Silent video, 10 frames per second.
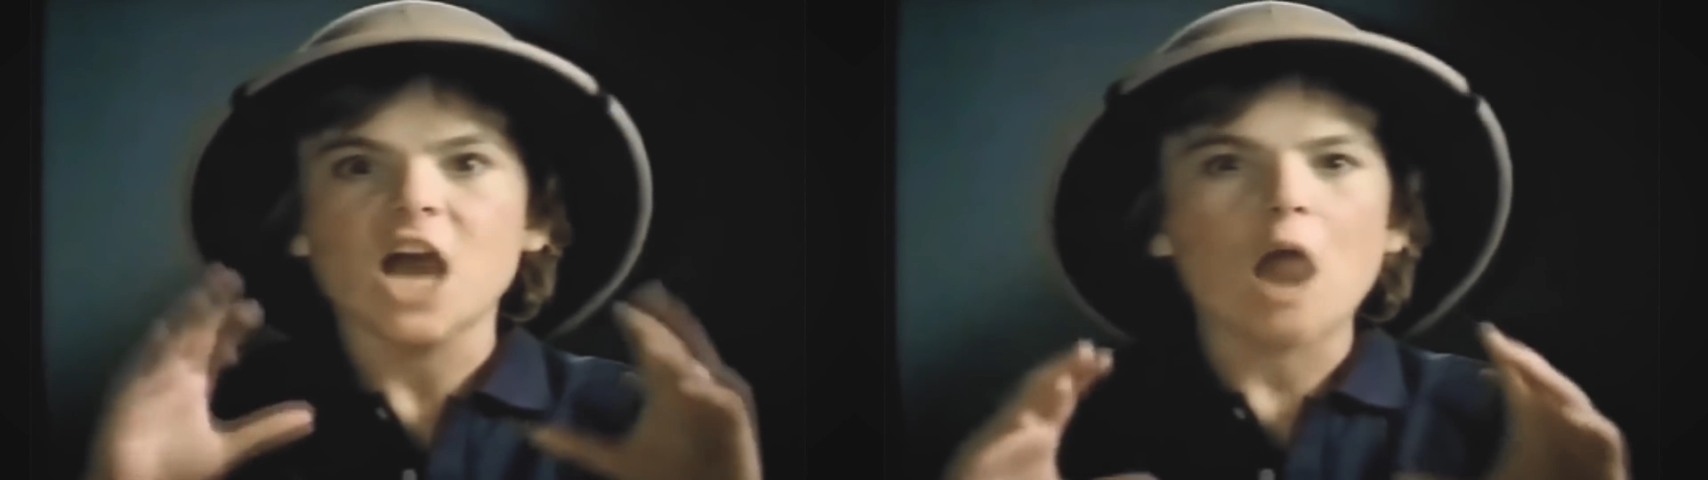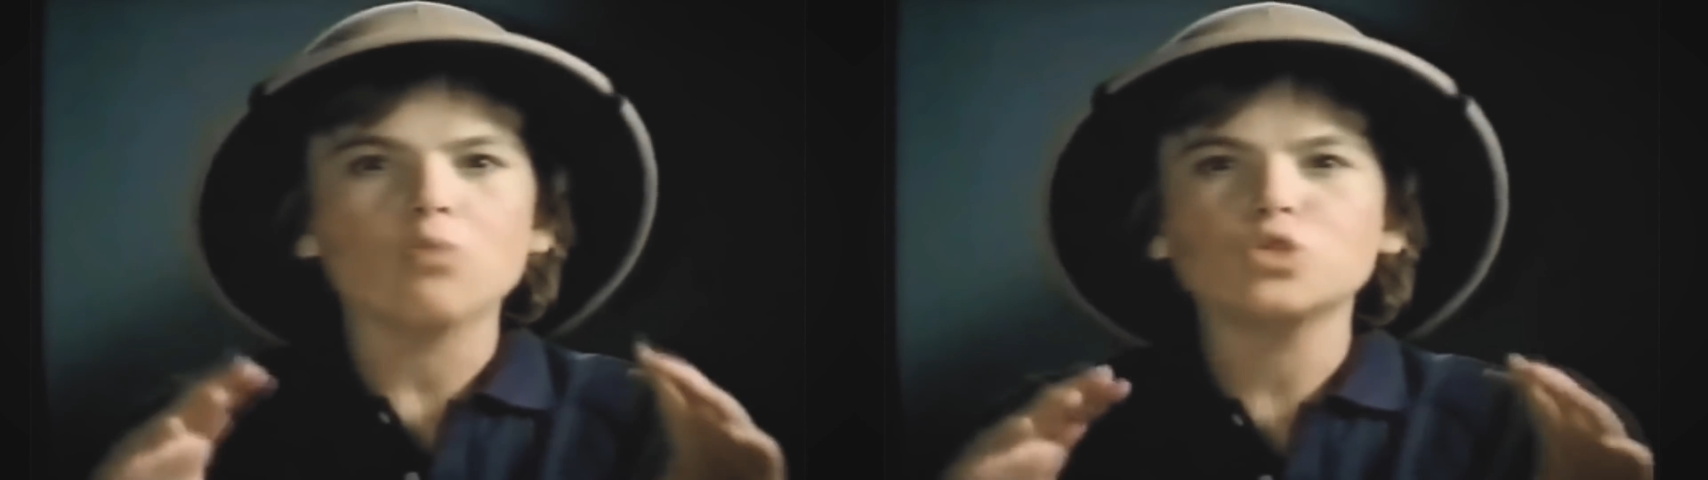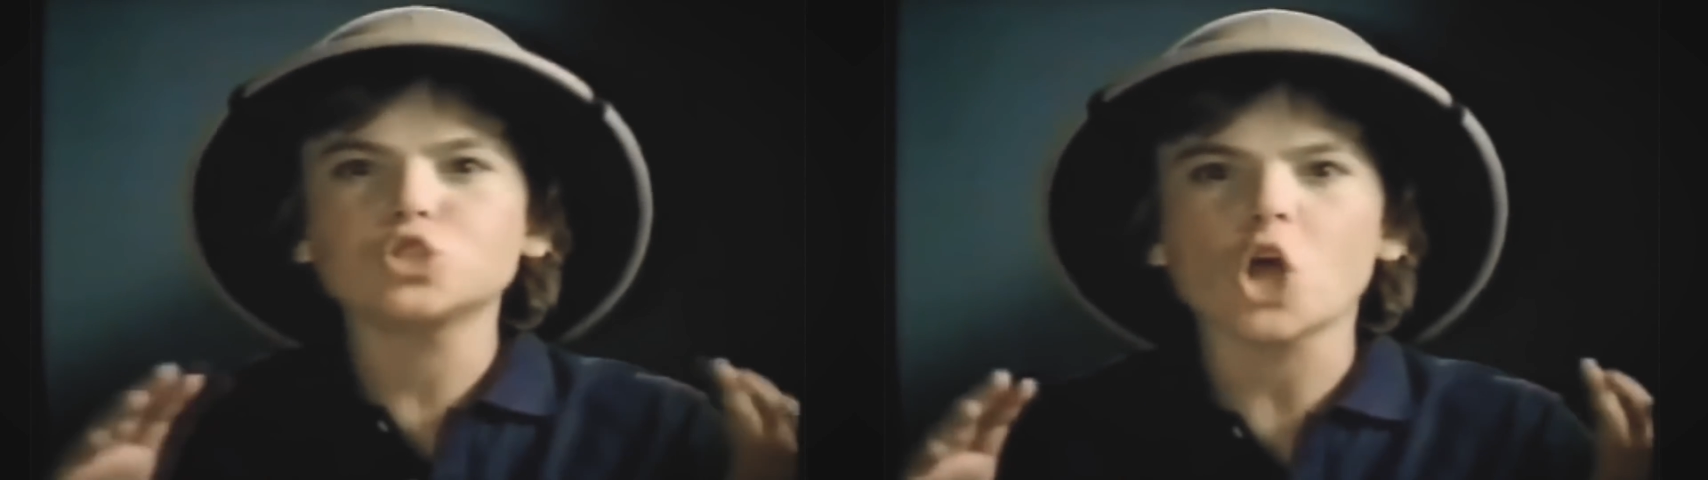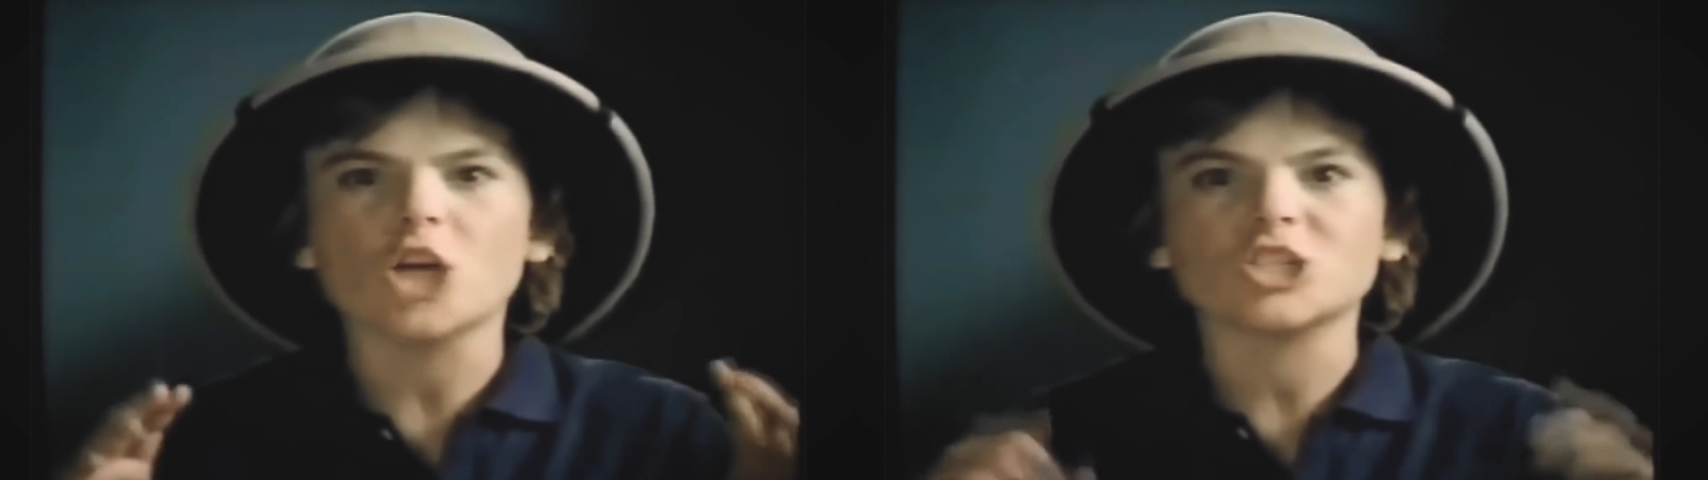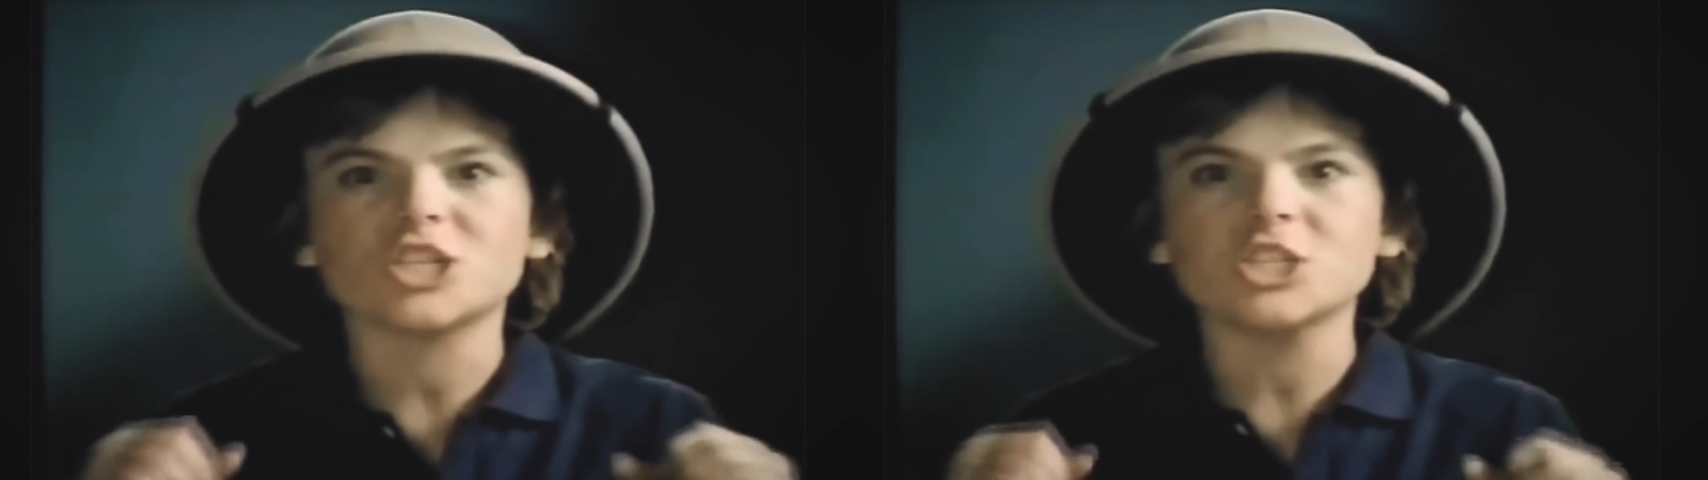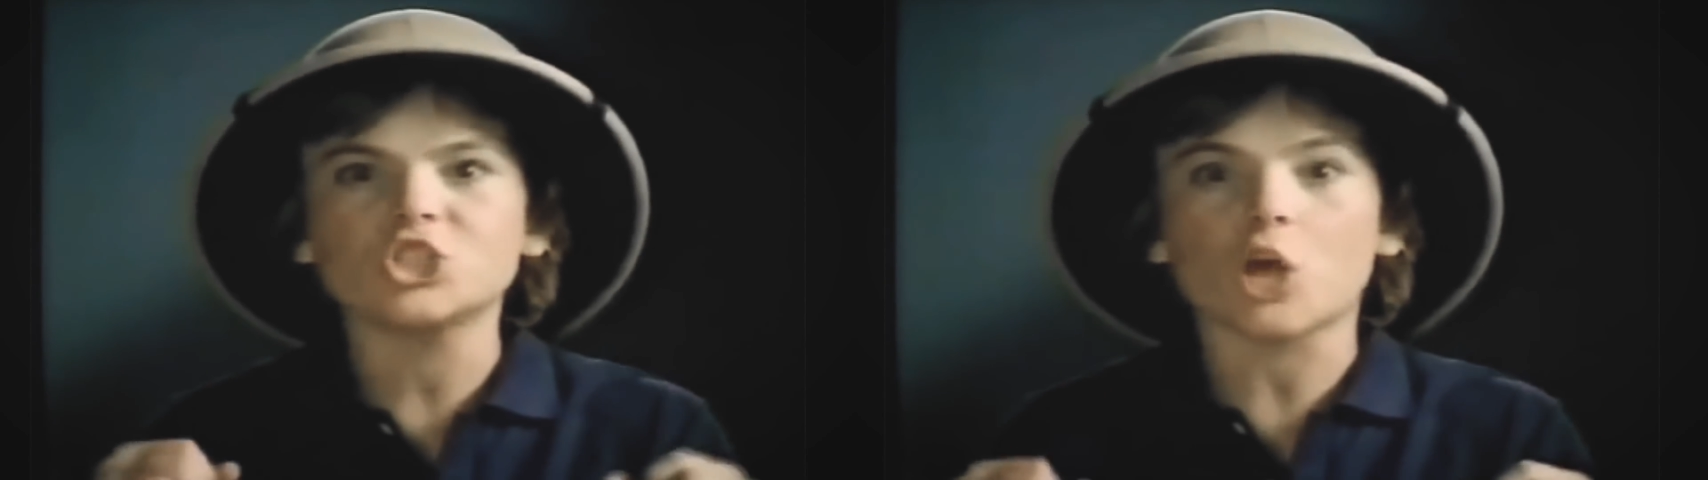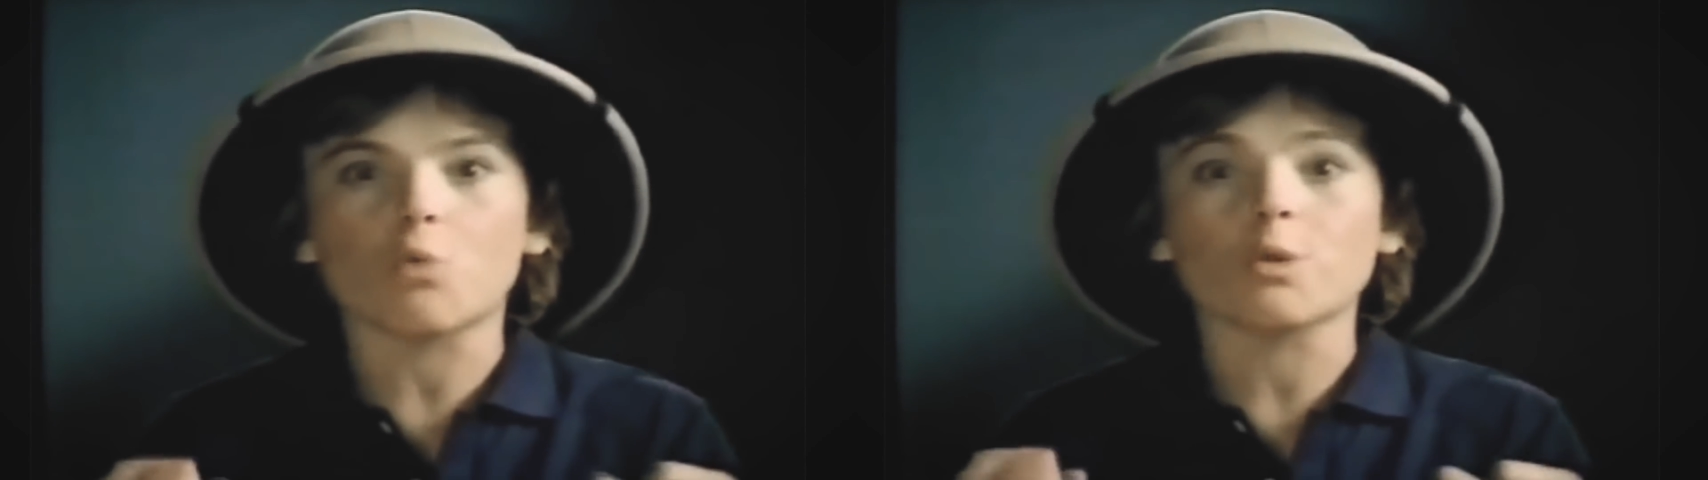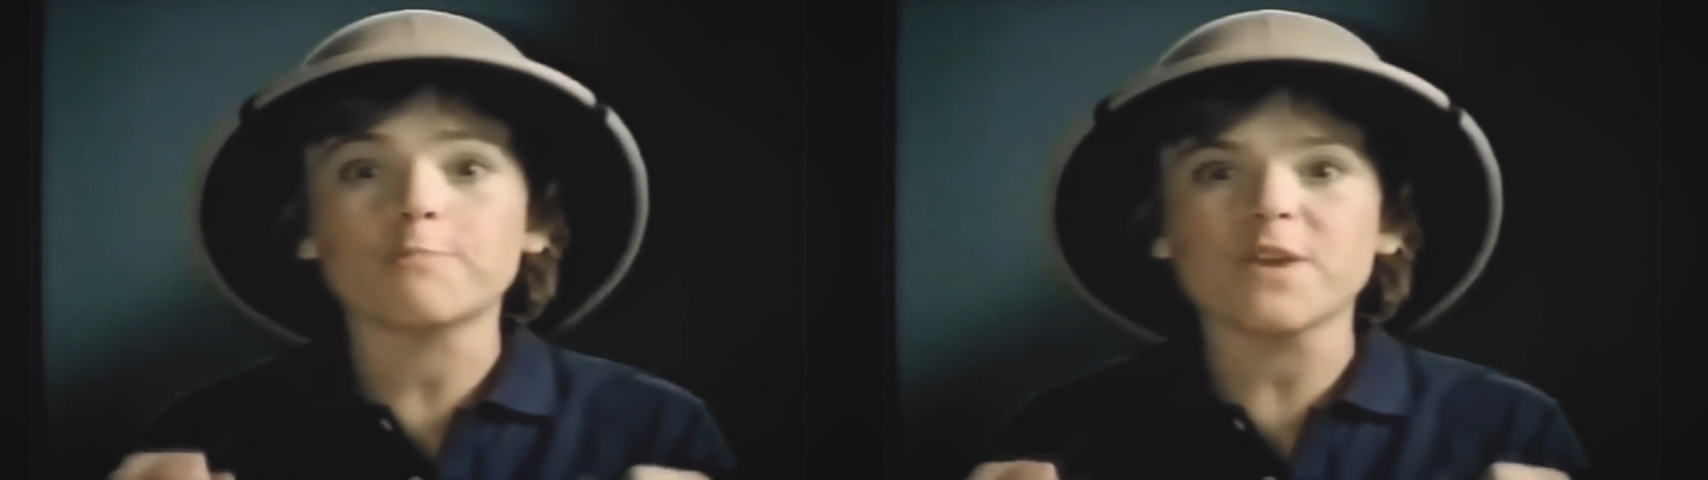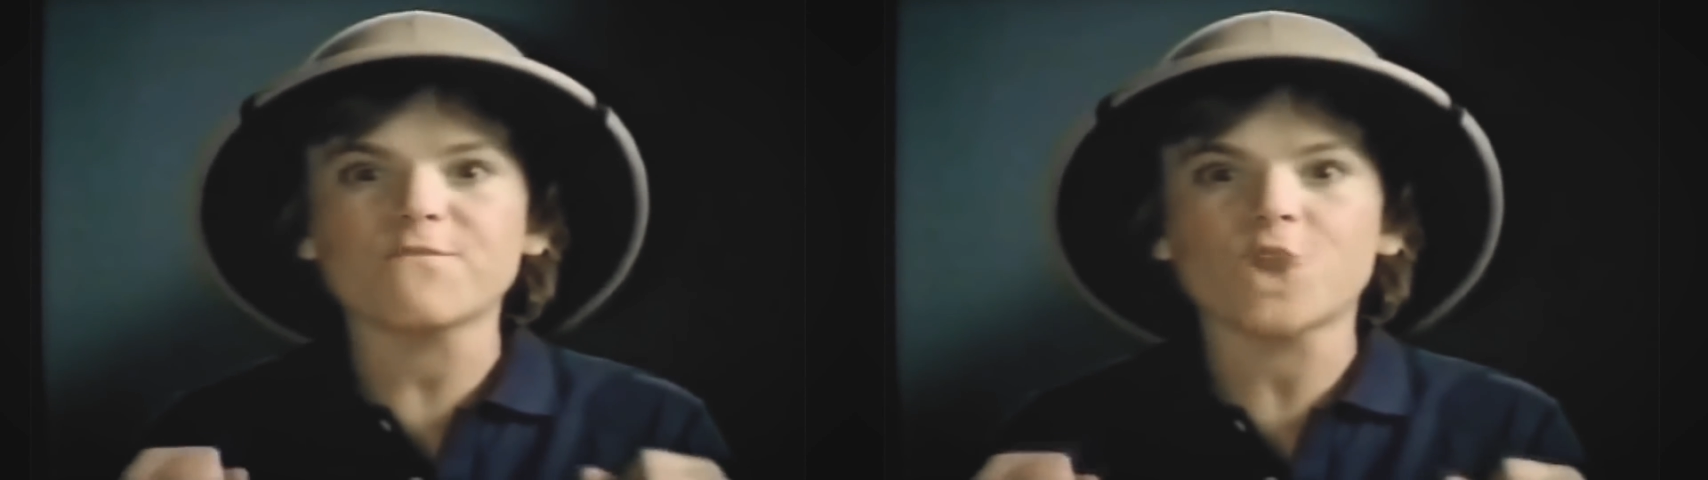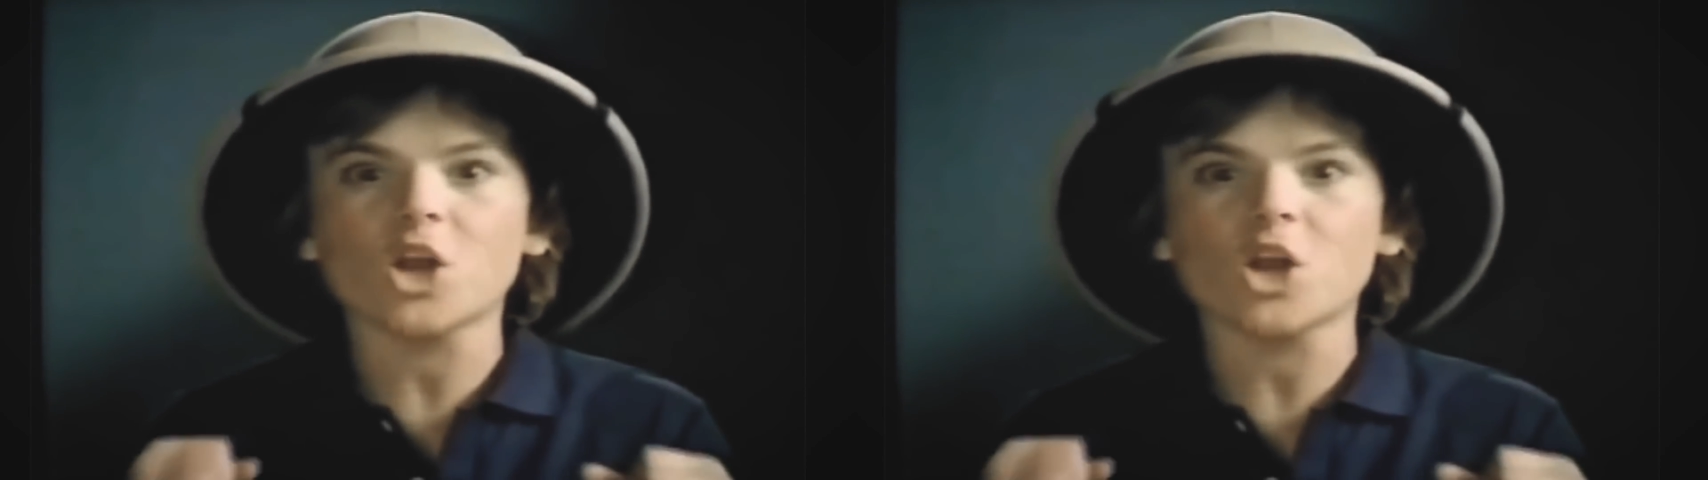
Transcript: I was lost in the jungle with Pitfall